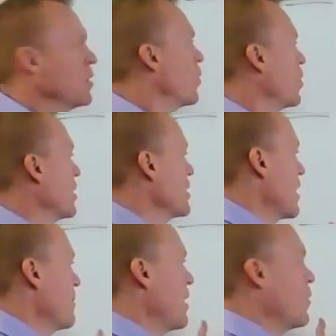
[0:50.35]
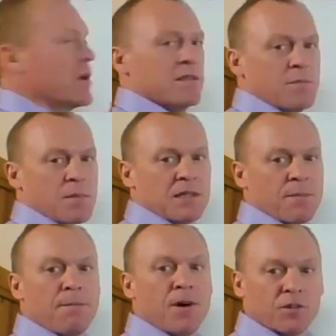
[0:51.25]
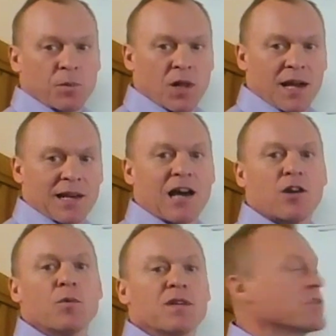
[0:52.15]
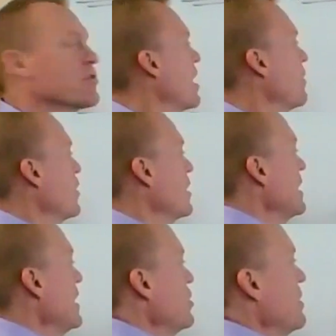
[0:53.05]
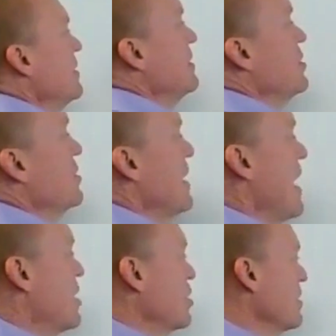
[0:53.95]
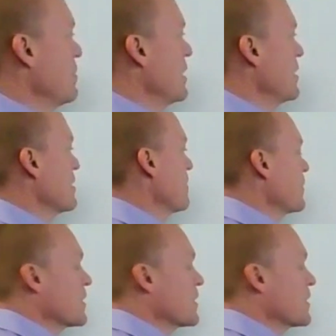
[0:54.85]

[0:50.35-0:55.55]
we're going to talk about what does it mean to multiply and how do we describe what each of these digits actually means.